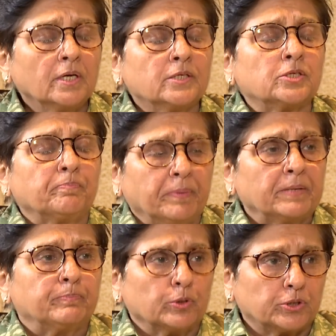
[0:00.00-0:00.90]
It's a
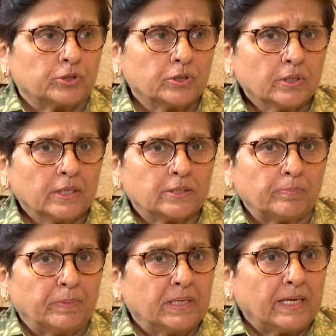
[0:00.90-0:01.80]
big push. It's a
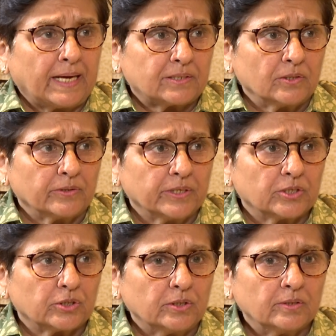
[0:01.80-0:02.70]
big
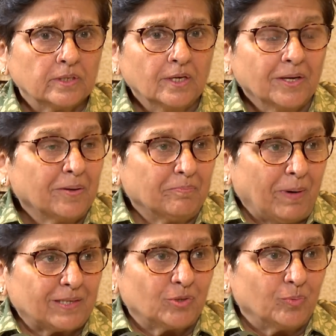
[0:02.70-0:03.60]
acceleration.
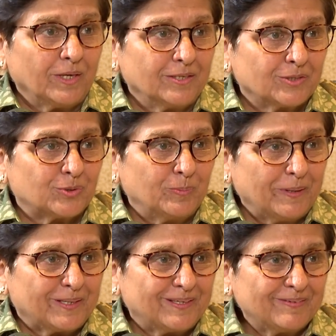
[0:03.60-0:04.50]
But the world is so
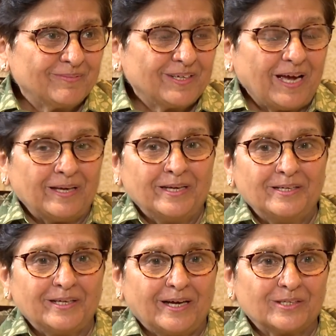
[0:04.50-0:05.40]
big. Mm-hmm. And
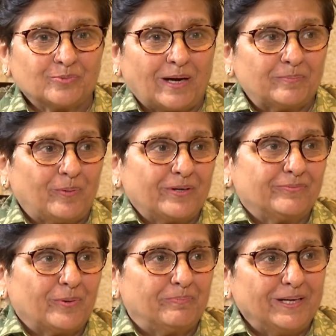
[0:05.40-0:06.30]
India is
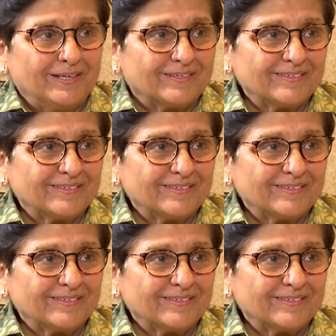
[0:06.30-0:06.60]
1.4 billion.